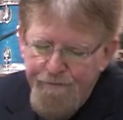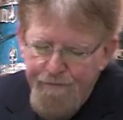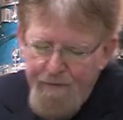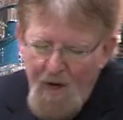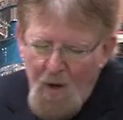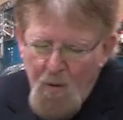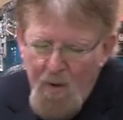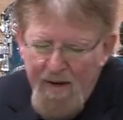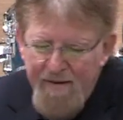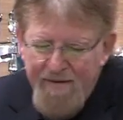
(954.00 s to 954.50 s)

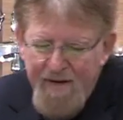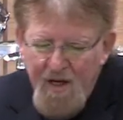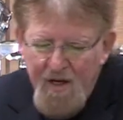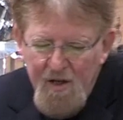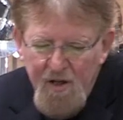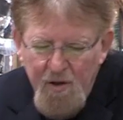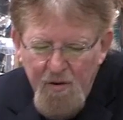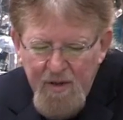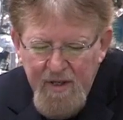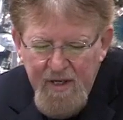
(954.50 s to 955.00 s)
we have
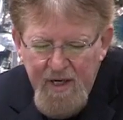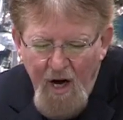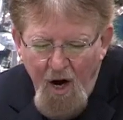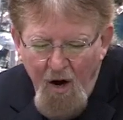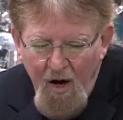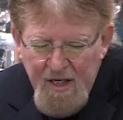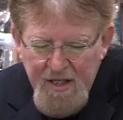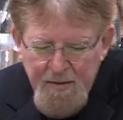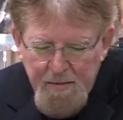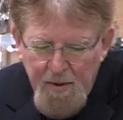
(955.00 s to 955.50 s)
concluded our
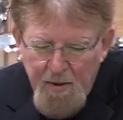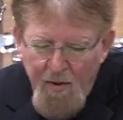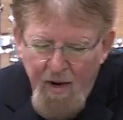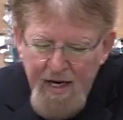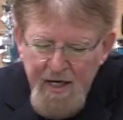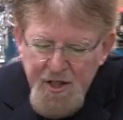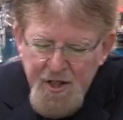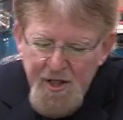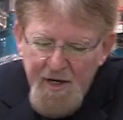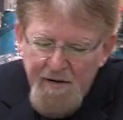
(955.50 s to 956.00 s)

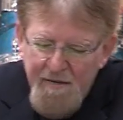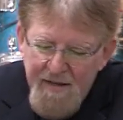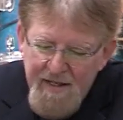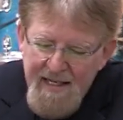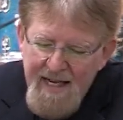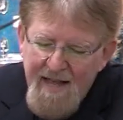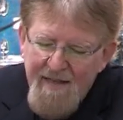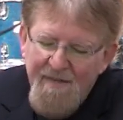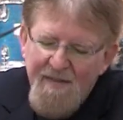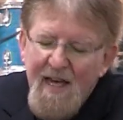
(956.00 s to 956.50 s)
exploration of the
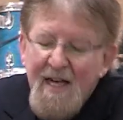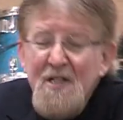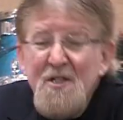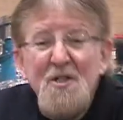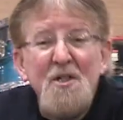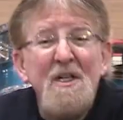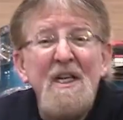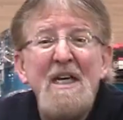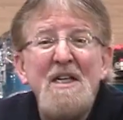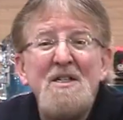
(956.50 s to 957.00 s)
10 things you
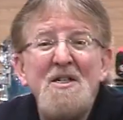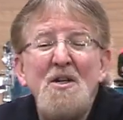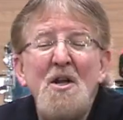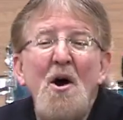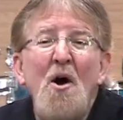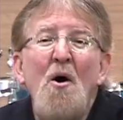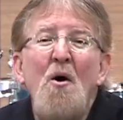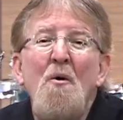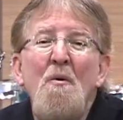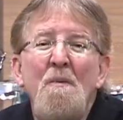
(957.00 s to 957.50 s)
need to
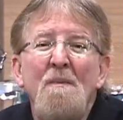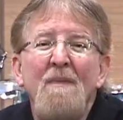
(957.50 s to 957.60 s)
know